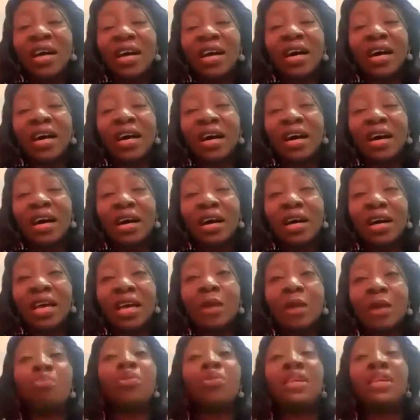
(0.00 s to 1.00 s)
uh,
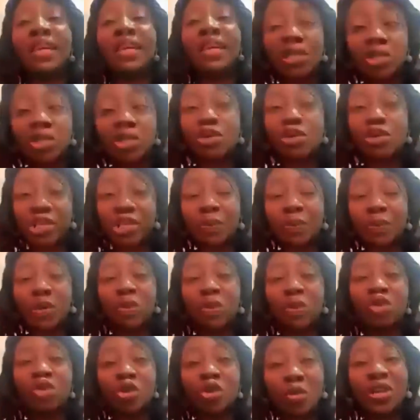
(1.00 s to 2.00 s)
a predatorship,
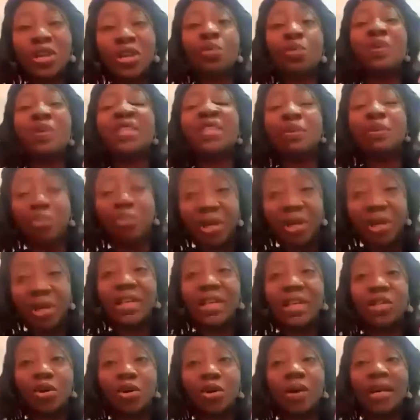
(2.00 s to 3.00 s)
somebody who is a
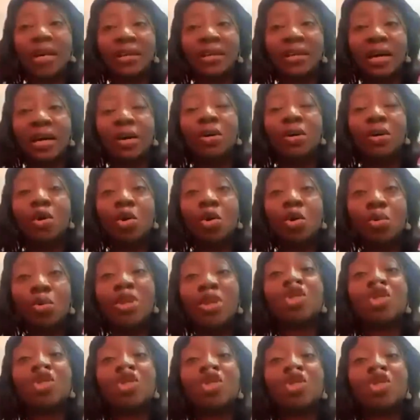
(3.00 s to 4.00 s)
predator right now,
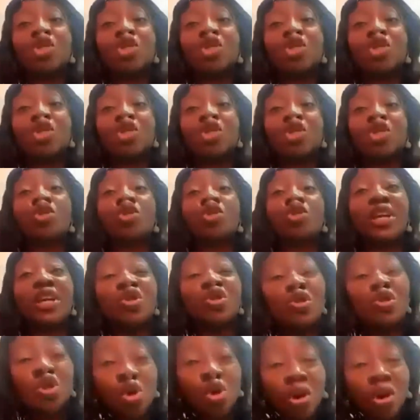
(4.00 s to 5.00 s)
who is talking to young
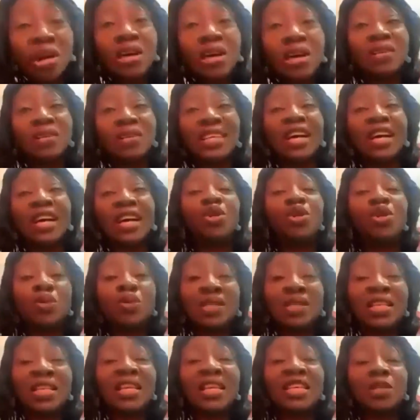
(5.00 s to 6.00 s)
girls and using
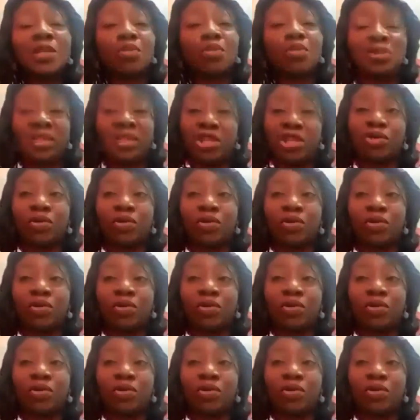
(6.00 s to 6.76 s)
his position